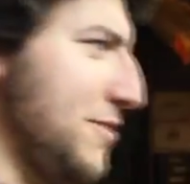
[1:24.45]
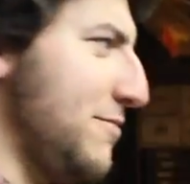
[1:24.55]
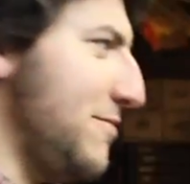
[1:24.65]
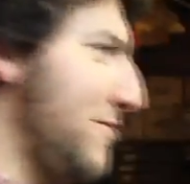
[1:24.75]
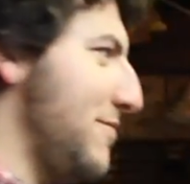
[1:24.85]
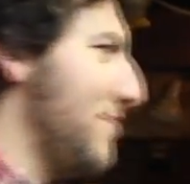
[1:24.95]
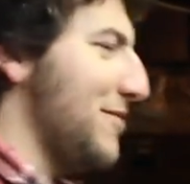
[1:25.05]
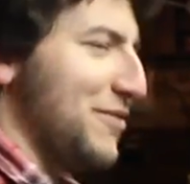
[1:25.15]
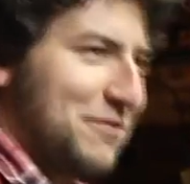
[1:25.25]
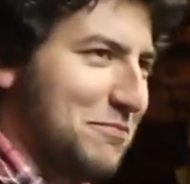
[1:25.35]
a
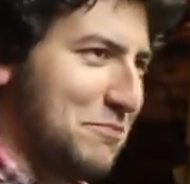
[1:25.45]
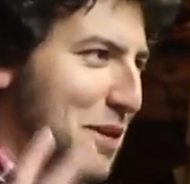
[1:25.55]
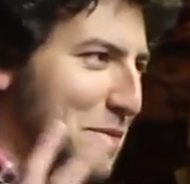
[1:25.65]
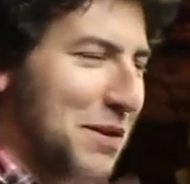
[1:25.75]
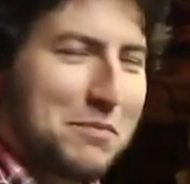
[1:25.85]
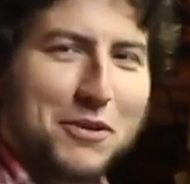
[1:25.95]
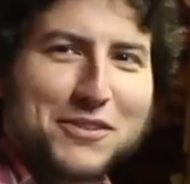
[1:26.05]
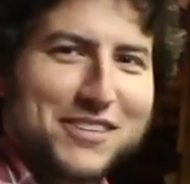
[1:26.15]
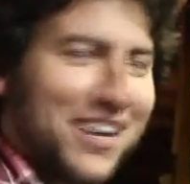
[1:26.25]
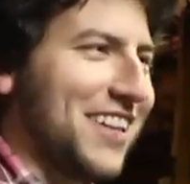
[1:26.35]
beaming
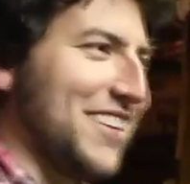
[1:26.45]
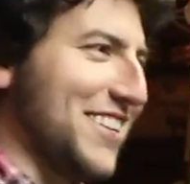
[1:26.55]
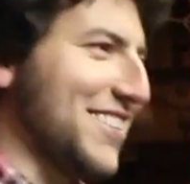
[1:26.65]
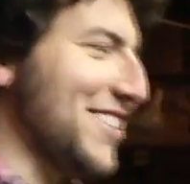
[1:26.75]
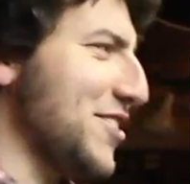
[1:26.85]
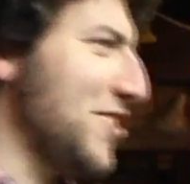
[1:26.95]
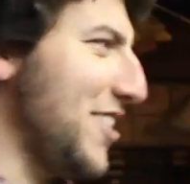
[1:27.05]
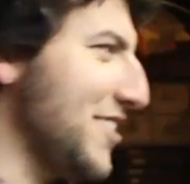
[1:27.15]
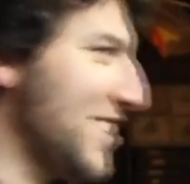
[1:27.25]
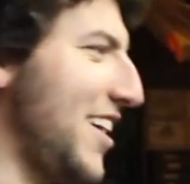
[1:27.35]
personality and such a
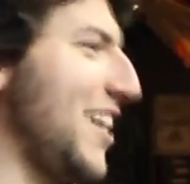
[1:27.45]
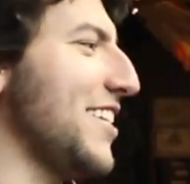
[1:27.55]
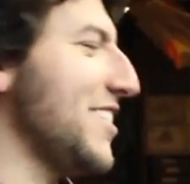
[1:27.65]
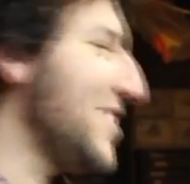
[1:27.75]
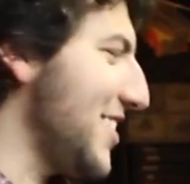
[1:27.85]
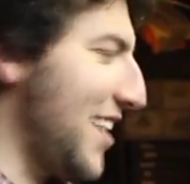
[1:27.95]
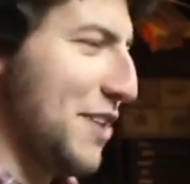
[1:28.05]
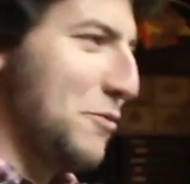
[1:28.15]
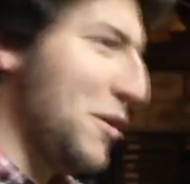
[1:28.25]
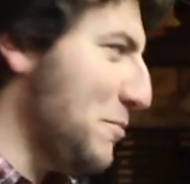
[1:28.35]
nice guy, and he said,
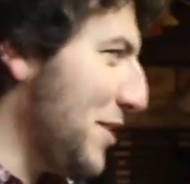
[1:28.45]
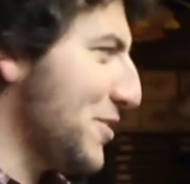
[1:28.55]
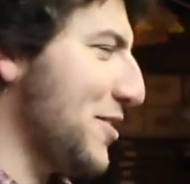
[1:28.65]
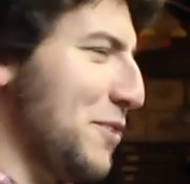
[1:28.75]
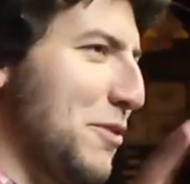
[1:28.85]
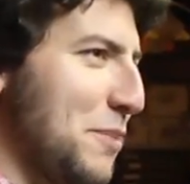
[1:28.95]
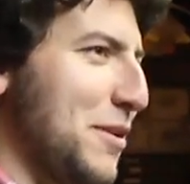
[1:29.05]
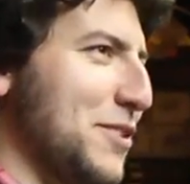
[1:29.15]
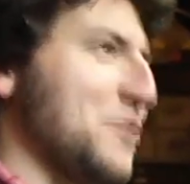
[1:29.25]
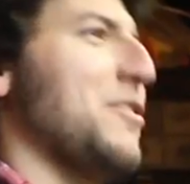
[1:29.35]
I want to make I want to
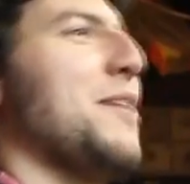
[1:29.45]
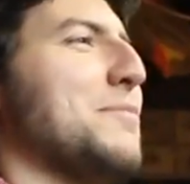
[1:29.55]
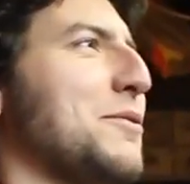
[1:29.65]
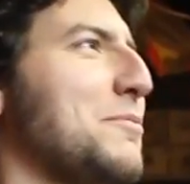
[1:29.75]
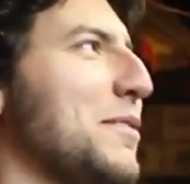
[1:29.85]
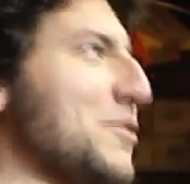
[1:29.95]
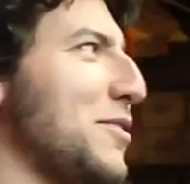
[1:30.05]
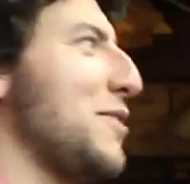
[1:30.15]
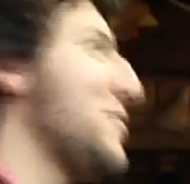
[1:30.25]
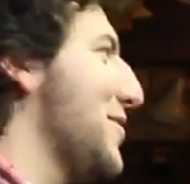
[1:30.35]
make straps I want to make
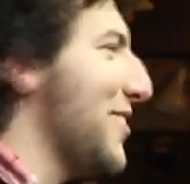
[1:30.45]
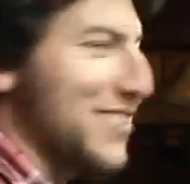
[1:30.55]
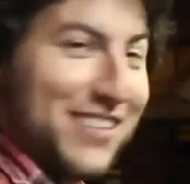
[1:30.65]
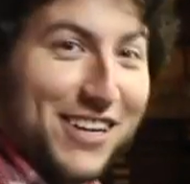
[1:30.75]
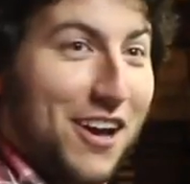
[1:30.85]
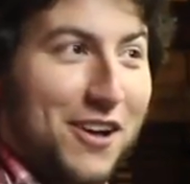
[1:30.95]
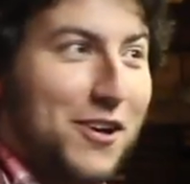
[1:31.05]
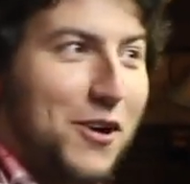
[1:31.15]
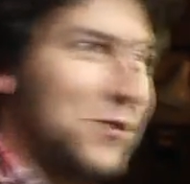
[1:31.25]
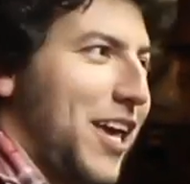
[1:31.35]
straps and I was like,
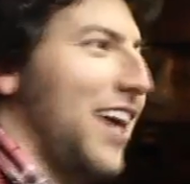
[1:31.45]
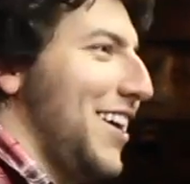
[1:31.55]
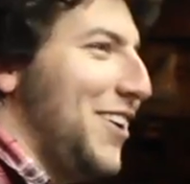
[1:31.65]
okay